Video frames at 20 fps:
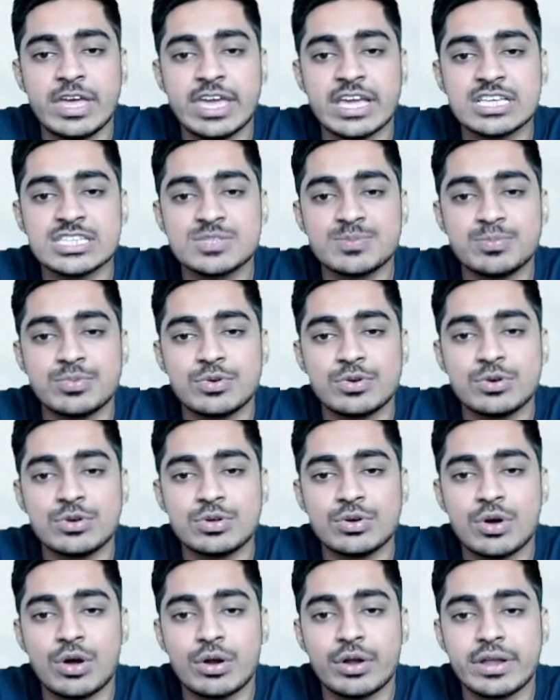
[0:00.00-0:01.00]

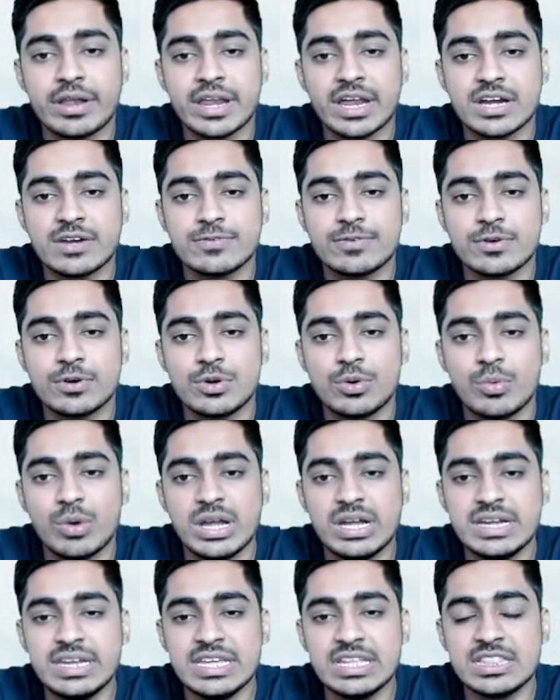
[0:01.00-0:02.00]
export contract for
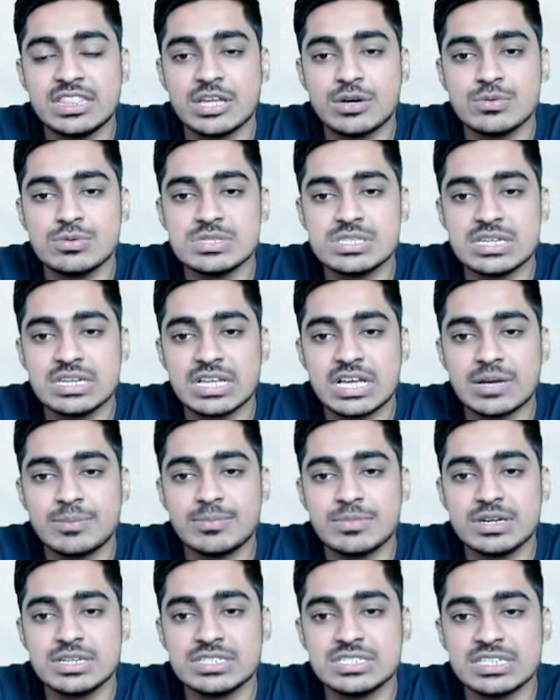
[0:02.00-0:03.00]
20,000
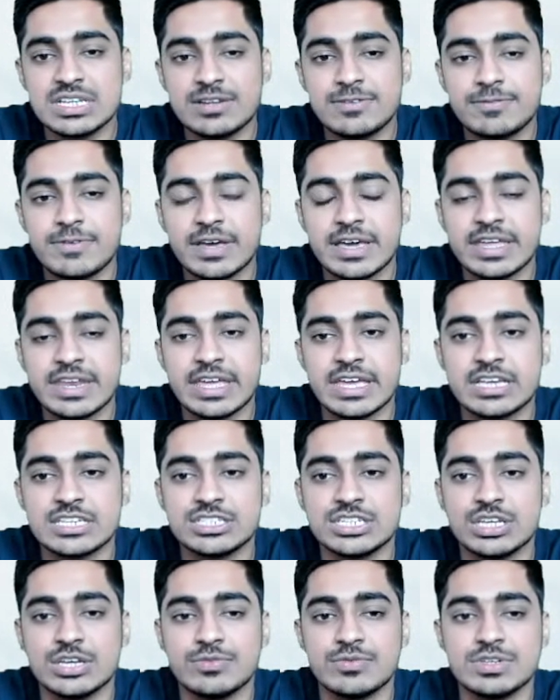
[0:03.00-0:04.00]
commercial fire
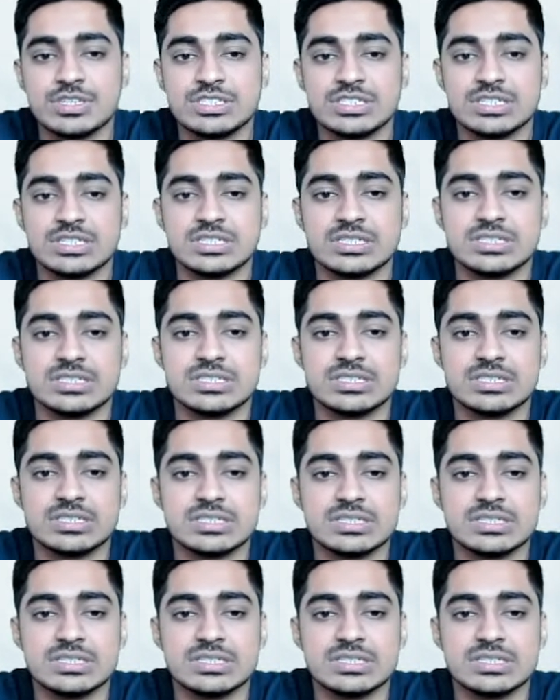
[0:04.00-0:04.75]
extinguishers.